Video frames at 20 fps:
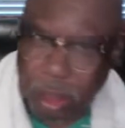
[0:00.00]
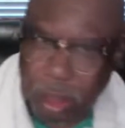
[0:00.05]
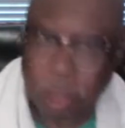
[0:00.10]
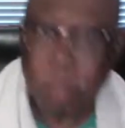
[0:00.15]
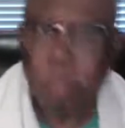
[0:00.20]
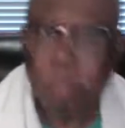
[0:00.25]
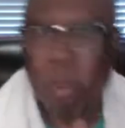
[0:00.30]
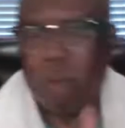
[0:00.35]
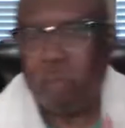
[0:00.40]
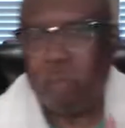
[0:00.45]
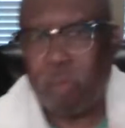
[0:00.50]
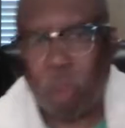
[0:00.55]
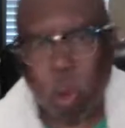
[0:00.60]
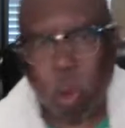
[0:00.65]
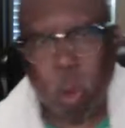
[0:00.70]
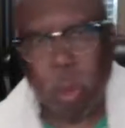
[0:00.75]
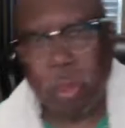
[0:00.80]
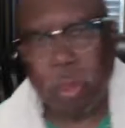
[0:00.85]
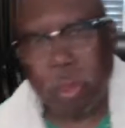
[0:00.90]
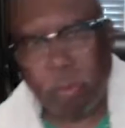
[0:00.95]

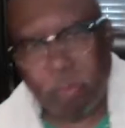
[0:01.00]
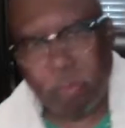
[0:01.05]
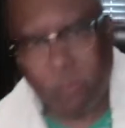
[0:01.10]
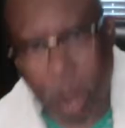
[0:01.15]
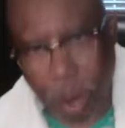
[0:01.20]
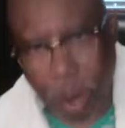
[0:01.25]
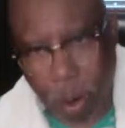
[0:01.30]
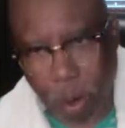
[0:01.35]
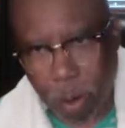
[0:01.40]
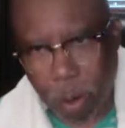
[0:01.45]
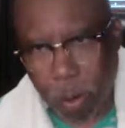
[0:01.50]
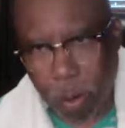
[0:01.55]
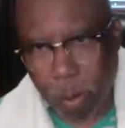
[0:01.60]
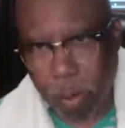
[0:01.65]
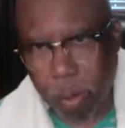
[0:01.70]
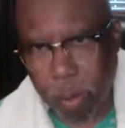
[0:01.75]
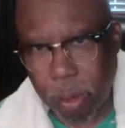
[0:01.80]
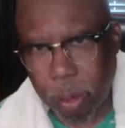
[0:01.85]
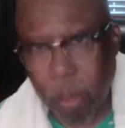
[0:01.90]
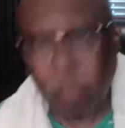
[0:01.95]
before the fall,
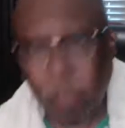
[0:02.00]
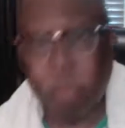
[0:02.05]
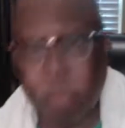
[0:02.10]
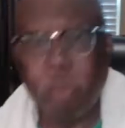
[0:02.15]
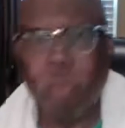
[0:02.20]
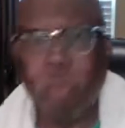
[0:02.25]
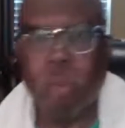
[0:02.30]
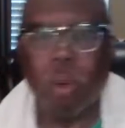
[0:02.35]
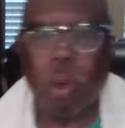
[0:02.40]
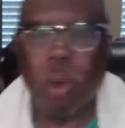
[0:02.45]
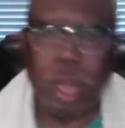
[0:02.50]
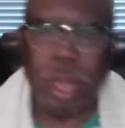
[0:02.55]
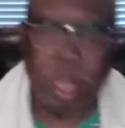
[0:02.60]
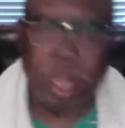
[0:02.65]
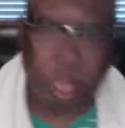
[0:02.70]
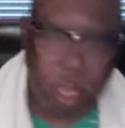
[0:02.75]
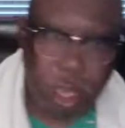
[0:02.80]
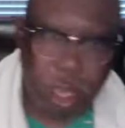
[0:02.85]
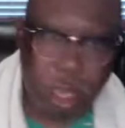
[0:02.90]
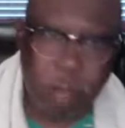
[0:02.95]
before
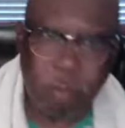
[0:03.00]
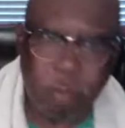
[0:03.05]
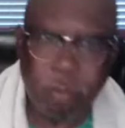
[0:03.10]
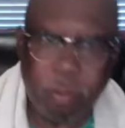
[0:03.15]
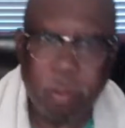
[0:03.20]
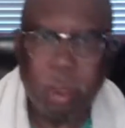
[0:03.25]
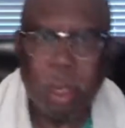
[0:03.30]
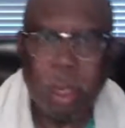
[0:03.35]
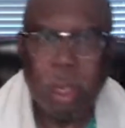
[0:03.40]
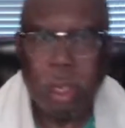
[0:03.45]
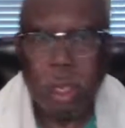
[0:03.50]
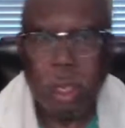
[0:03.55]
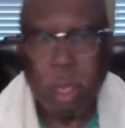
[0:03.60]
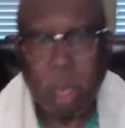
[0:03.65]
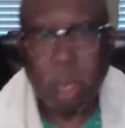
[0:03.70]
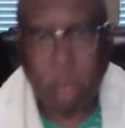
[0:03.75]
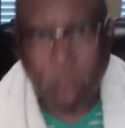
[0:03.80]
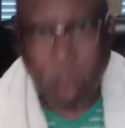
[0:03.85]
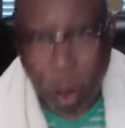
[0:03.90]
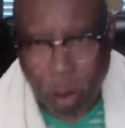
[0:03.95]
Eve
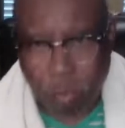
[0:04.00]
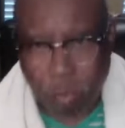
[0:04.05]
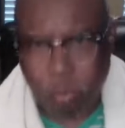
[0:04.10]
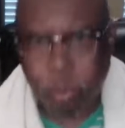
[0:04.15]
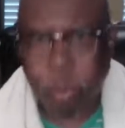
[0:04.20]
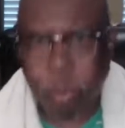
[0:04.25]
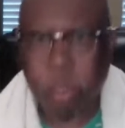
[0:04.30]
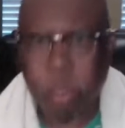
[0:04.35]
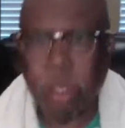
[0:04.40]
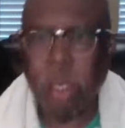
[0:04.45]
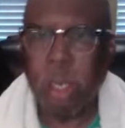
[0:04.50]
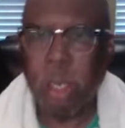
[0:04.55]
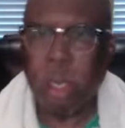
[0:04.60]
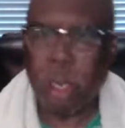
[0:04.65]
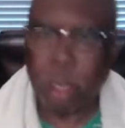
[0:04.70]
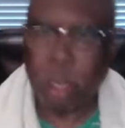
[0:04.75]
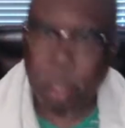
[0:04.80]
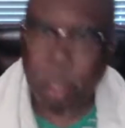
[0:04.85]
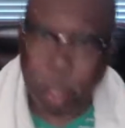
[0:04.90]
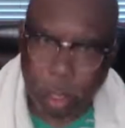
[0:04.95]
offered the,
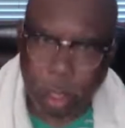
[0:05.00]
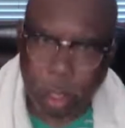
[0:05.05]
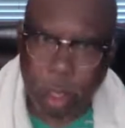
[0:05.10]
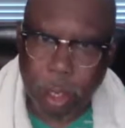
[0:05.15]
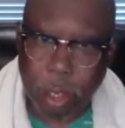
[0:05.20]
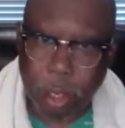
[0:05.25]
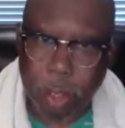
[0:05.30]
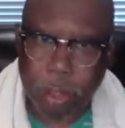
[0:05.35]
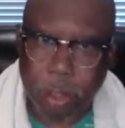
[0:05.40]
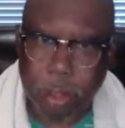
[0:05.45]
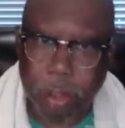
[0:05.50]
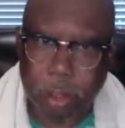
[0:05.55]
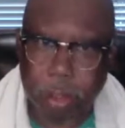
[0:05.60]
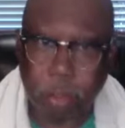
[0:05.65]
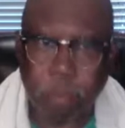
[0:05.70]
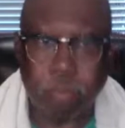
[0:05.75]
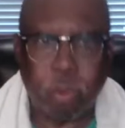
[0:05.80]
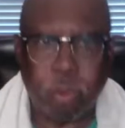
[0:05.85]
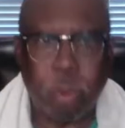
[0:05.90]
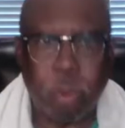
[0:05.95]

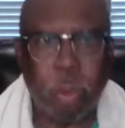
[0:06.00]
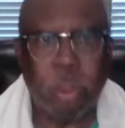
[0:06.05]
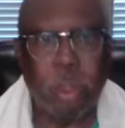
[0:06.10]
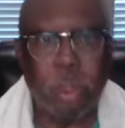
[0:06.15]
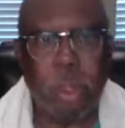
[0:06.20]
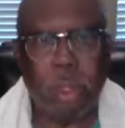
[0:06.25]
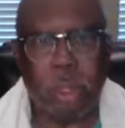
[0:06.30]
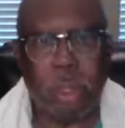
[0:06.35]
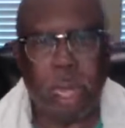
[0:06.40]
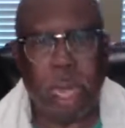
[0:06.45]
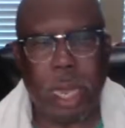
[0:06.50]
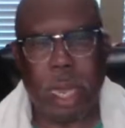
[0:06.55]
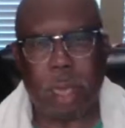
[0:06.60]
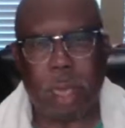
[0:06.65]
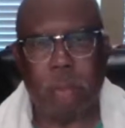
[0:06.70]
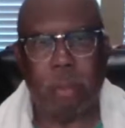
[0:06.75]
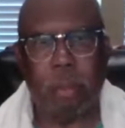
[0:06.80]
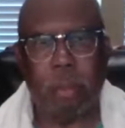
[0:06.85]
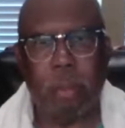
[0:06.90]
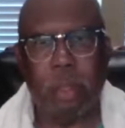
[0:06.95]
the fruit to
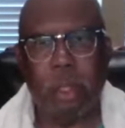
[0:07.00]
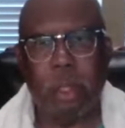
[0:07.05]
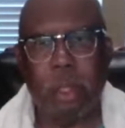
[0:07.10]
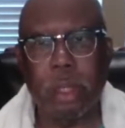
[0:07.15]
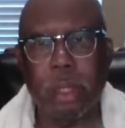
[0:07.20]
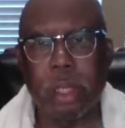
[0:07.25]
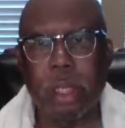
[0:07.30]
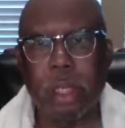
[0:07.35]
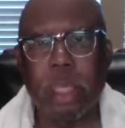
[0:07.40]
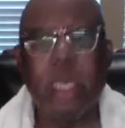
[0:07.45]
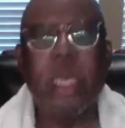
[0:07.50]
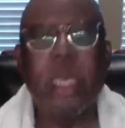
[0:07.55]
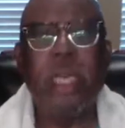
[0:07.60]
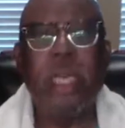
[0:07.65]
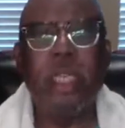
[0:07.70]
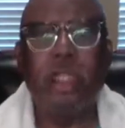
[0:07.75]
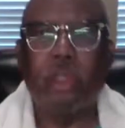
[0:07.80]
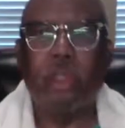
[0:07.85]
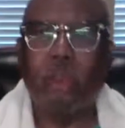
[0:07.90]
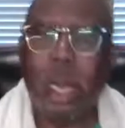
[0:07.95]
Adam.
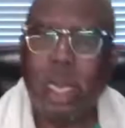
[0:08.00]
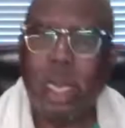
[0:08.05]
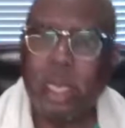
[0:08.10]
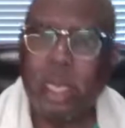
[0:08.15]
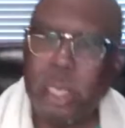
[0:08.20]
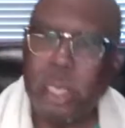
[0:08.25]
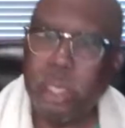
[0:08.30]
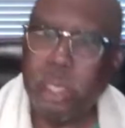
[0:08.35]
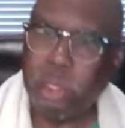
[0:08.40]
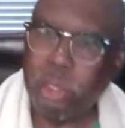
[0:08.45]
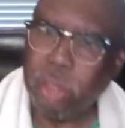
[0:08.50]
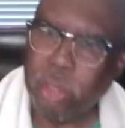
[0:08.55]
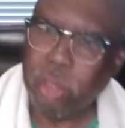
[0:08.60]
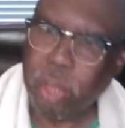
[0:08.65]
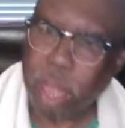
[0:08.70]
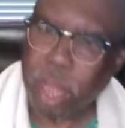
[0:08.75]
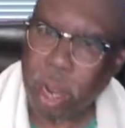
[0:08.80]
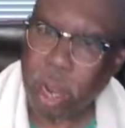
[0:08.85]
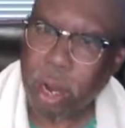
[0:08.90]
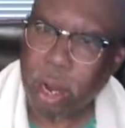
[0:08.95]
He's trying to get you
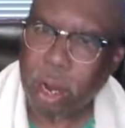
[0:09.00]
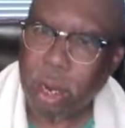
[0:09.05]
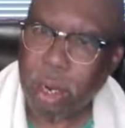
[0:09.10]
there.